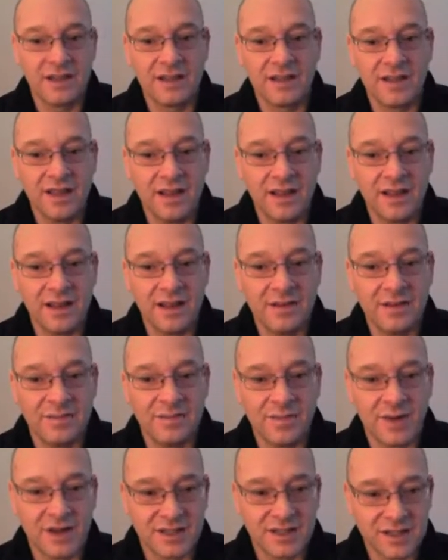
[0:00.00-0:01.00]
then
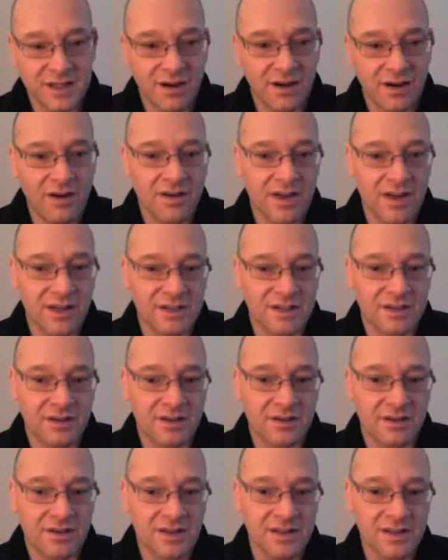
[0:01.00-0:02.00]
my target
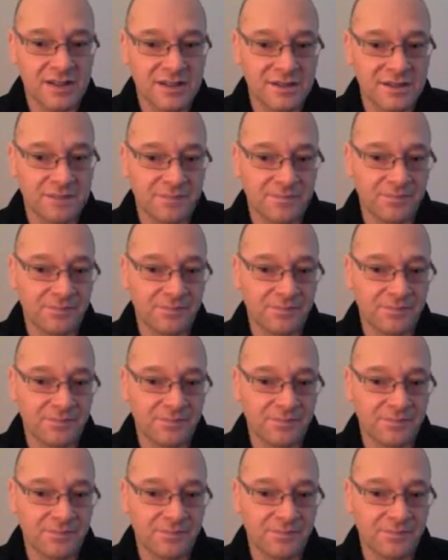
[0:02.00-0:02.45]
size